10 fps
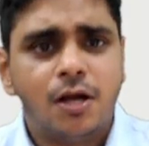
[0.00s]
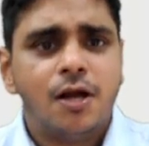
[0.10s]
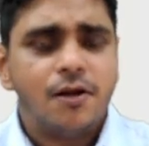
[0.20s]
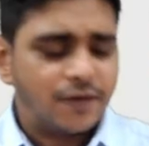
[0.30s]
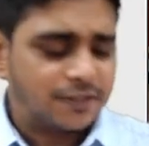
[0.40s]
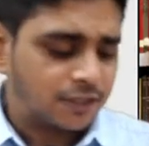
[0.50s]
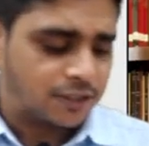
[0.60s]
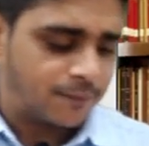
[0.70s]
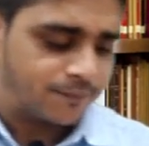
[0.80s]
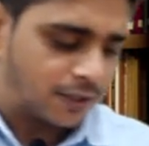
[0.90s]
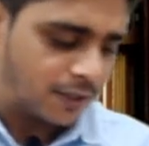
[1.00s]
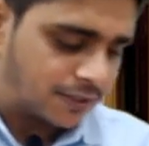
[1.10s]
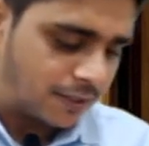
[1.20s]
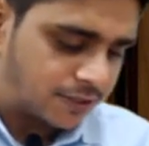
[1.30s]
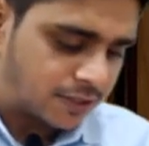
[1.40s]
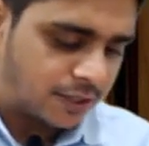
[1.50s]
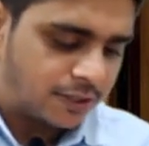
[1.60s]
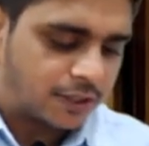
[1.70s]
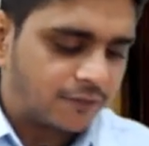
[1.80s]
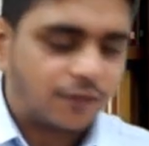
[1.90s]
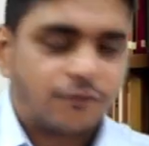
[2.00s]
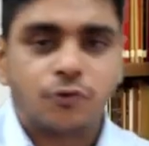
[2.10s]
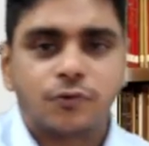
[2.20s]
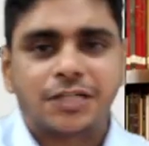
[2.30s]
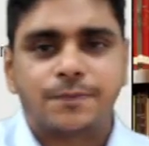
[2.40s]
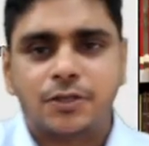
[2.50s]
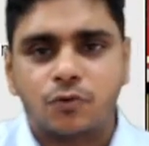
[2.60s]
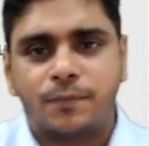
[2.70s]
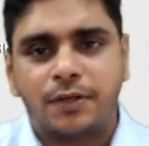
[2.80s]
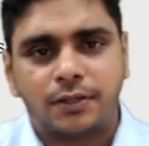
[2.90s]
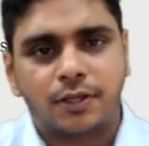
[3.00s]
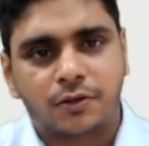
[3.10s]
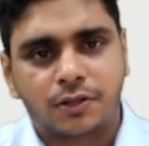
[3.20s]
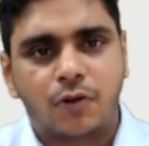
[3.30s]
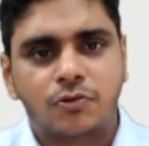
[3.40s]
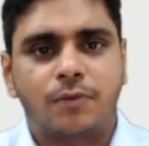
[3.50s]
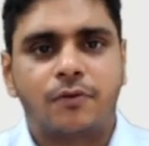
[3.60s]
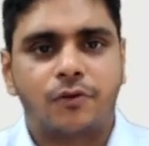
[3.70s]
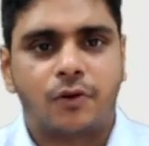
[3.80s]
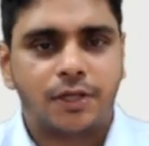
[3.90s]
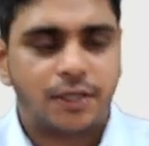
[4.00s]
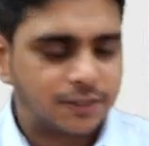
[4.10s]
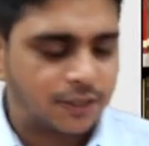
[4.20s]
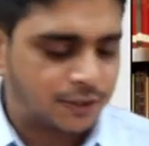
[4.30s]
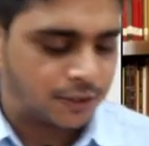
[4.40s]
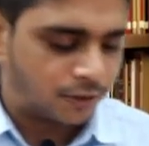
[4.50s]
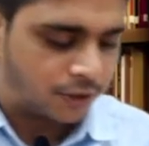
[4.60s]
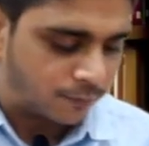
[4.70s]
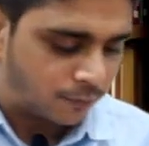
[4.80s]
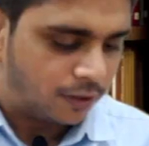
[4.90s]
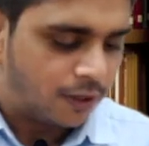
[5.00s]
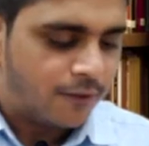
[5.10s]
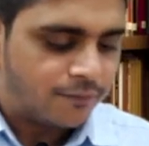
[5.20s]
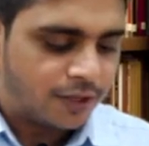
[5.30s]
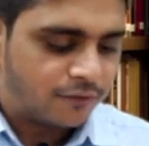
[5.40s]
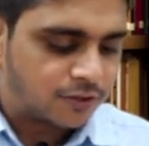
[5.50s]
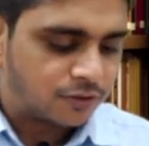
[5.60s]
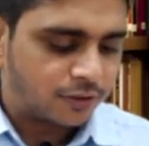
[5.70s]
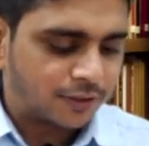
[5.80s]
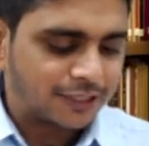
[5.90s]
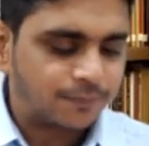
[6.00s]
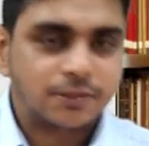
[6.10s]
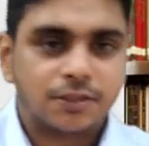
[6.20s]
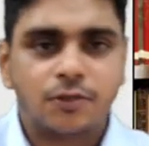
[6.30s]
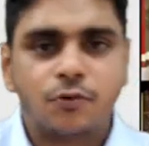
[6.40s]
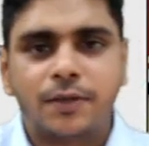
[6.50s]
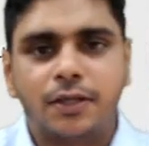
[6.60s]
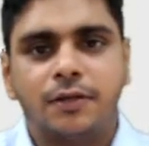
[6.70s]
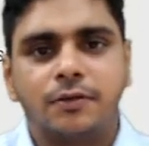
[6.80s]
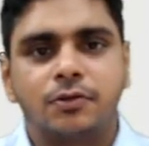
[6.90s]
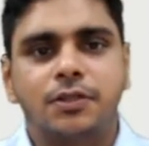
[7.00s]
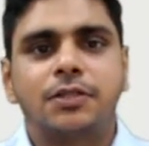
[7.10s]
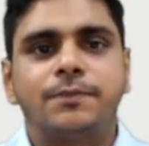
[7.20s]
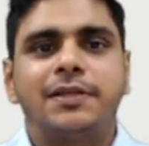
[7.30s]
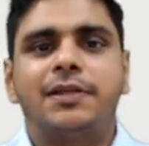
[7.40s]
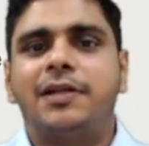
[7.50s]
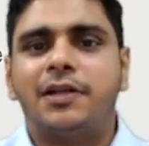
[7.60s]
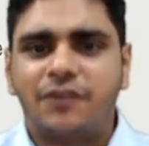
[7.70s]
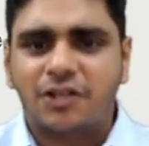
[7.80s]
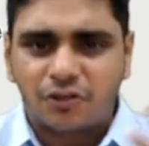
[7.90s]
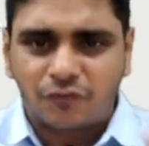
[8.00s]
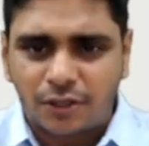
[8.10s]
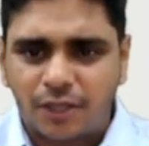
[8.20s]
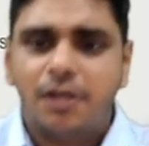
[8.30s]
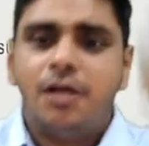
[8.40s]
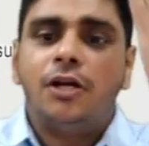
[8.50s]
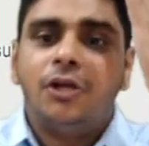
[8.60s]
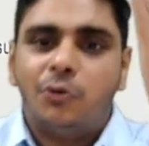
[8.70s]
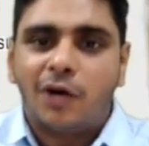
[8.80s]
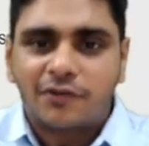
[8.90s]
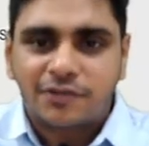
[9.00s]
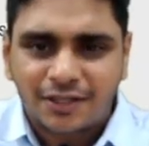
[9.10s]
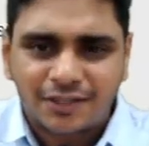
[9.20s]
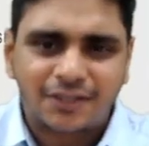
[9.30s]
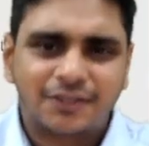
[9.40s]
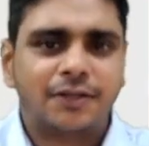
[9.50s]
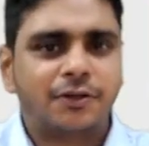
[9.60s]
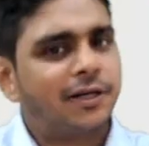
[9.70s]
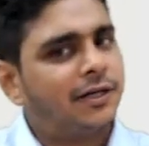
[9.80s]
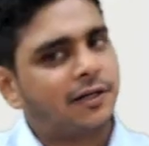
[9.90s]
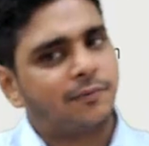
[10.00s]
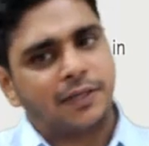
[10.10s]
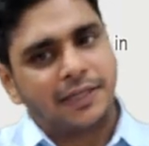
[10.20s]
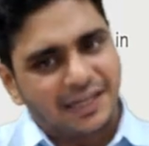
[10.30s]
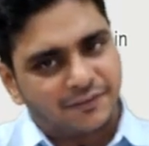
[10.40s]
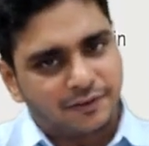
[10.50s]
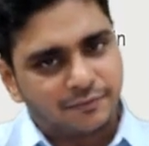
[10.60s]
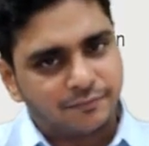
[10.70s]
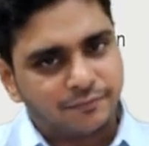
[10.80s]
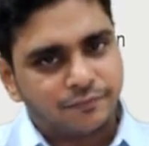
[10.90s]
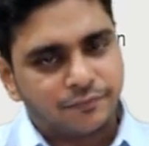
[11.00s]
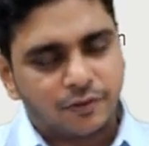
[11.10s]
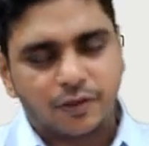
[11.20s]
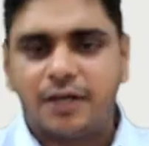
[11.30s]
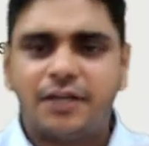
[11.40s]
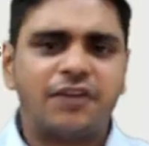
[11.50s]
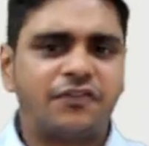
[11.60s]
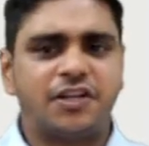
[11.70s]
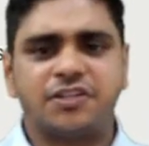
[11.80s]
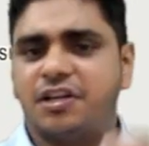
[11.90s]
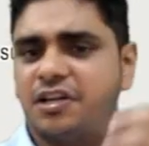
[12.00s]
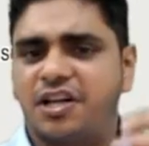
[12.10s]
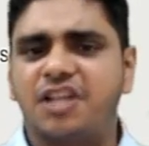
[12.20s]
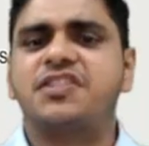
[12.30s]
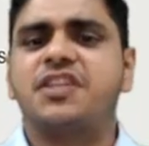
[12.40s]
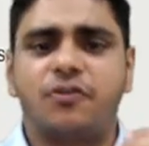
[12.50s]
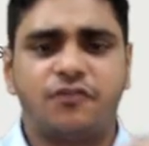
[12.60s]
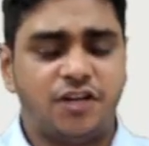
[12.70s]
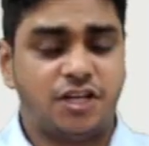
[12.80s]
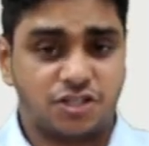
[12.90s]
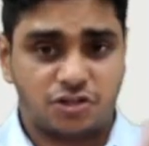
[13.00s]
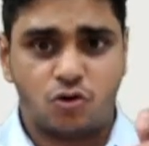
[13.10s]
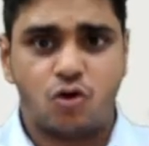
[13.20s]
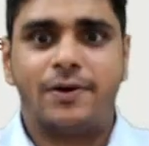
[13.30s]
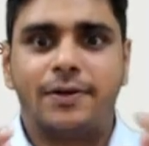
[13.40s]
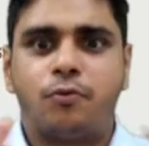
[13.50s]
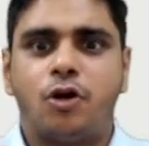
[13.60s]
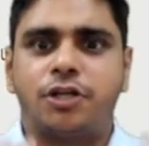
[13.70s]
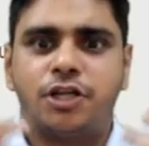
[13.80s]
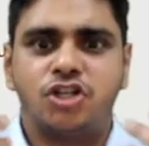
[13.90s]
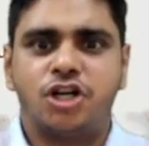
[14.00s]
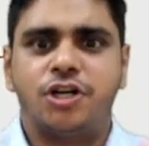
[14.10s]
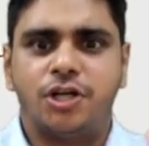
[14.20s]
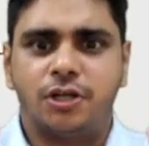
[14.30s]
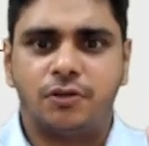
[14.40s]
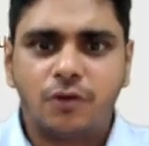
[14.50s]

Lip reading: When such an examination is conducted with a view to express opinion thereon, the outcome of an audit is a written audit report in which the auditor expresses an opinion. So this is basically the definition of audit. You have studied this at your intermediate level. Okay, definition: kassa, waste, gobar, potty, charandi.